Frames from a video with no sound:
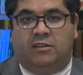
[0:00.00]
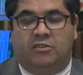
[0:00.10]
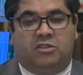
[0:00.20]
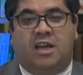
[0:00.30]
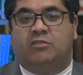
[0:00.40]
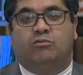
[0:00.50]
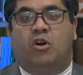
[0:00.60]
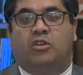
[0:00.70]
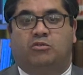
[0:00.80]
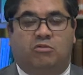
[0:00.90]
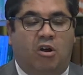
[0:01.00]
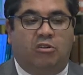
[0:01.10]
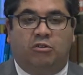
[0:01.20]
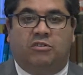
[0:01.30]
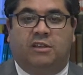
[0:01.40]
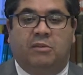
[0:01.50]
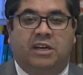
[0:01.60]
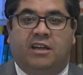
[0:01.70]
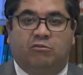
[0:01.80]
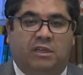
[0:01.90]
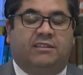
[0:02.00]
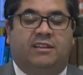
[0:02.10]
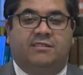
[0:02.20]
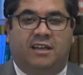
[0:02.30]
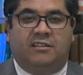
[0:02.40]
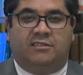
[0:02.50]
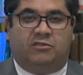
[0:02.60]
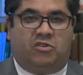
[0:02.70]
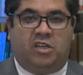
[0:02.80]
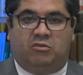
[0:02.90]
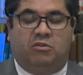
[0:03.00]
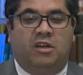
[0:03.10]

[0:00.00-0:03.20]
You can't walk through all North American wetlands and try to